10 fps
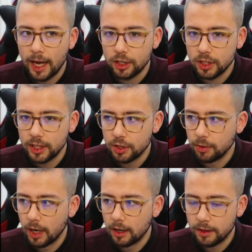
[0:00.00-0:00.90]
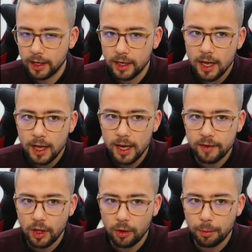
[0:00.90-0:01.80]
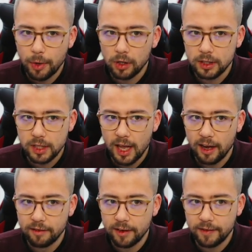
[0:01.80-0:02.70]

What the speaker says: actually doing anything, even though the poll is live.